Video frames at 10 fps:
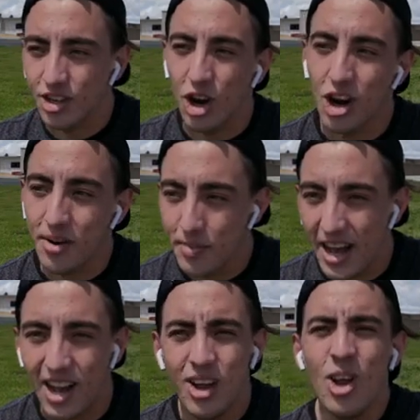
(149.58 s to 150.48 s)
or hard
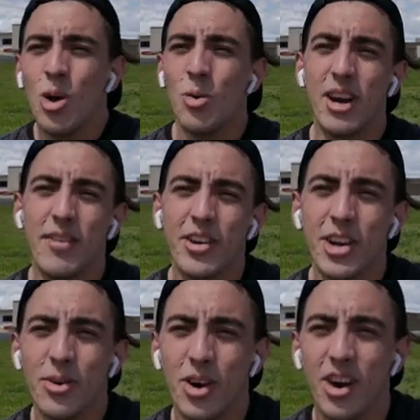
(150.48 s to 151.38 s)
mat, whatever
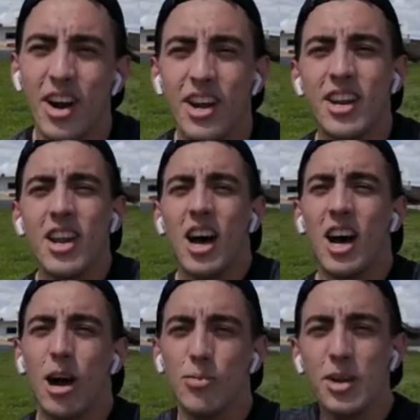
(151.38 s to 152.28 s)
you are on,
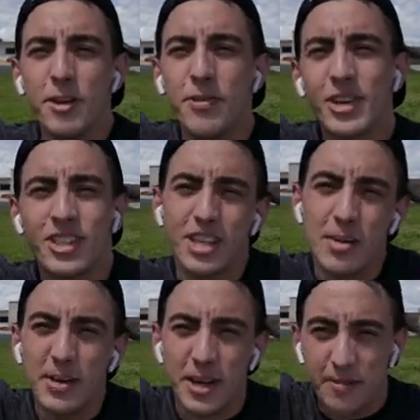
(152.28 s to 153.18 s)
really focus on
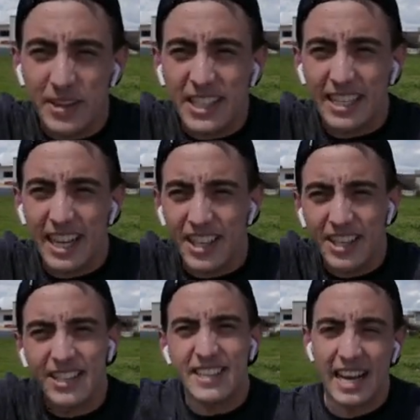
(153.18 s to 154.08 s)
keeping your feet together
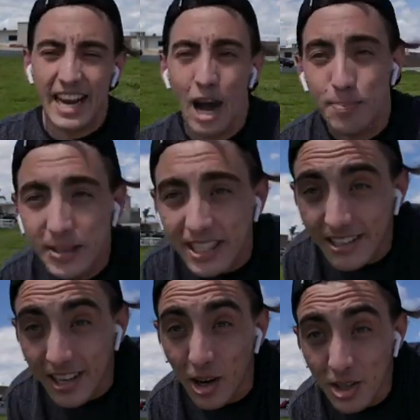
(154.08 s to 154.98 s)
and staying up in your
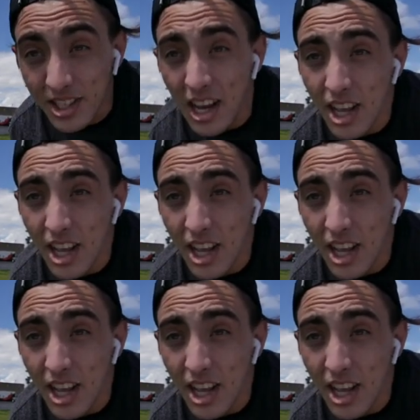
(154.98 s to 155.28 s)
toes.